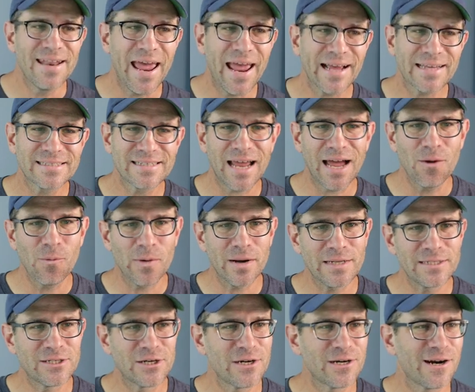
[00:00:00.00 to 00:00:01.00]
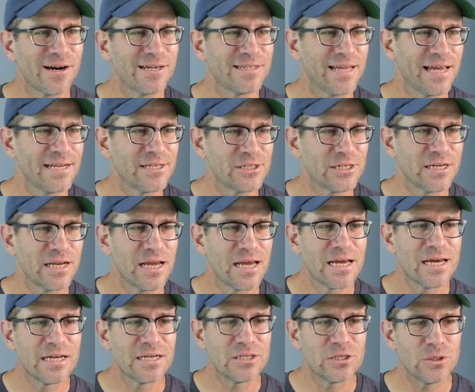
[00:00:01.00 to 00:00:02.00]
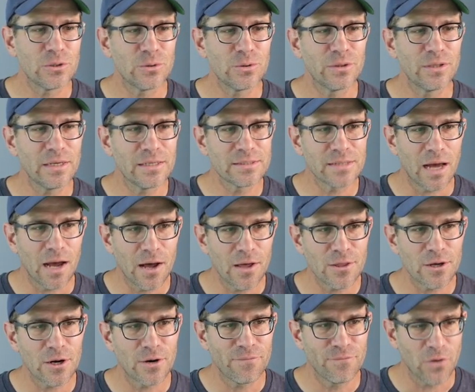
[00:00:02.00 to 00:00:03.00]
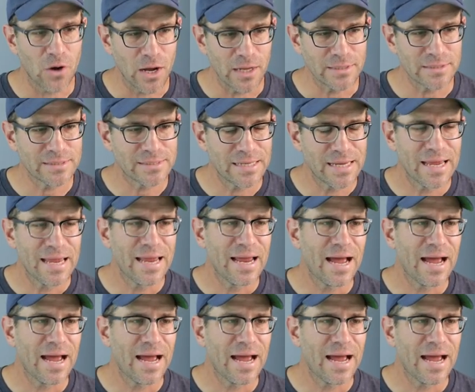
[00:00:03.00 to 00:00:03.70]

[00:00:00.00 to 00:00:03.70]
Next, I want to turn our attention to these other fonts